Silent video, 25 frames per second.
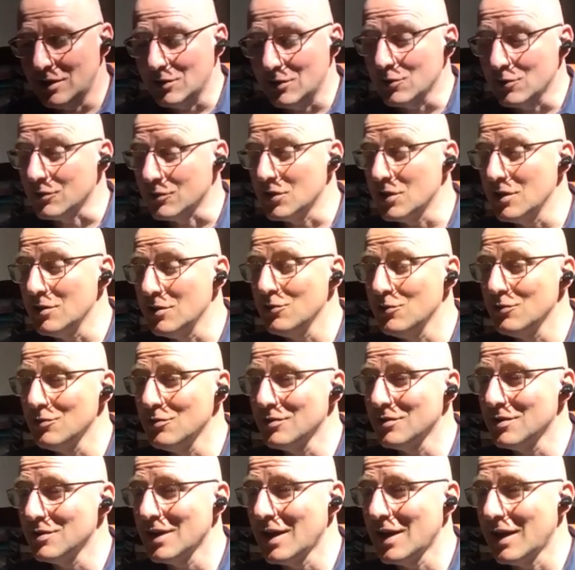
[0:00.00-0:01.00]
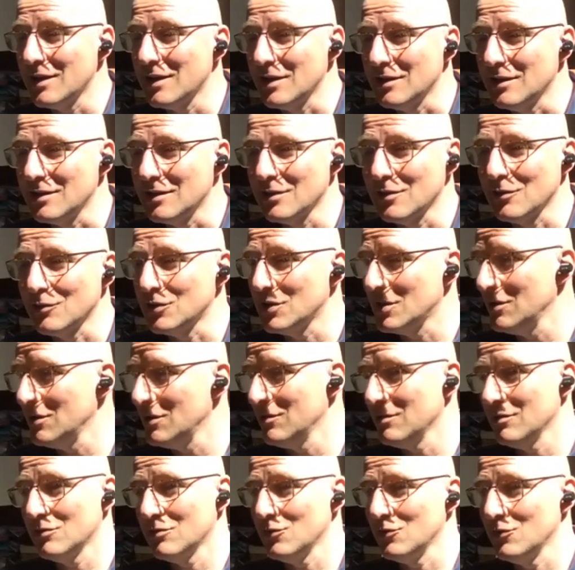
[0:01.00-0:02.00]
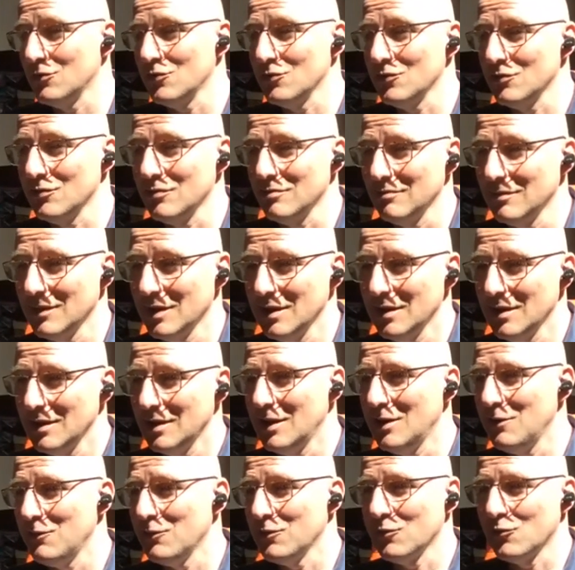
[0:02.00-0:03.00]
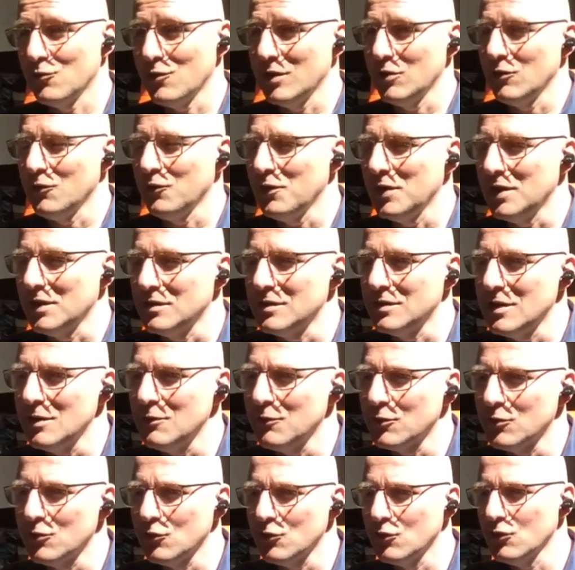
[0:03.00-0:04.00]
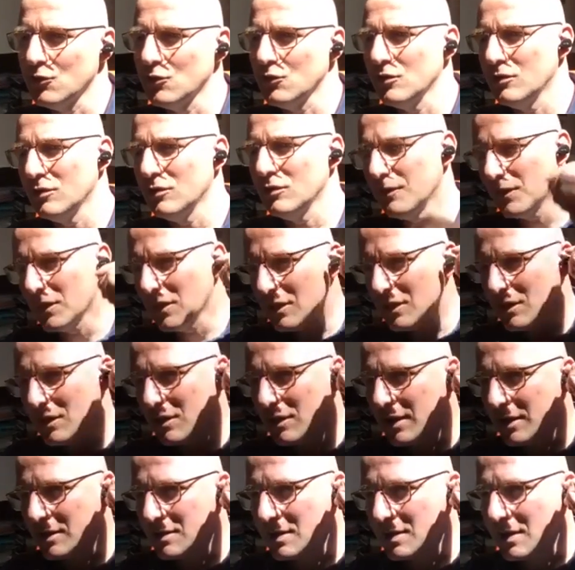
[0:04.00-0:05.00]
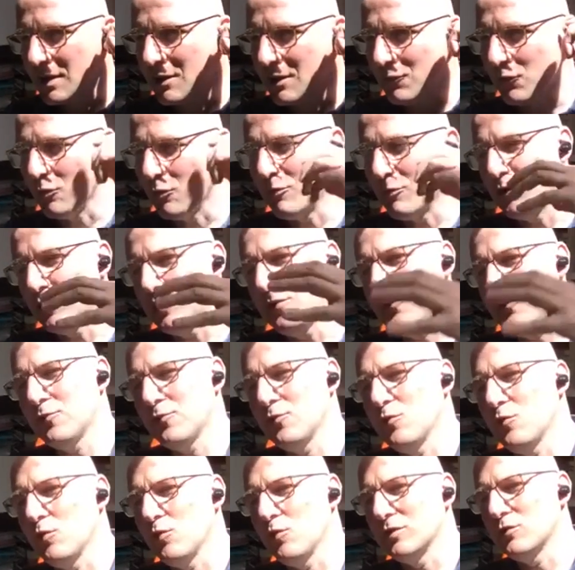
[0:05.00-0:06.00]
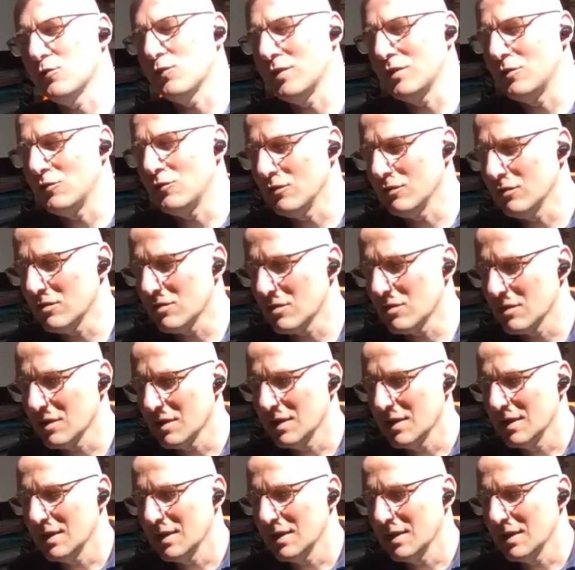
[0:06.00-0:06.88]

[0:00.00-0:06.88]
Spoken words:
continued, and it continued to do even greater things, even though, let's say, if the money flow was reduced,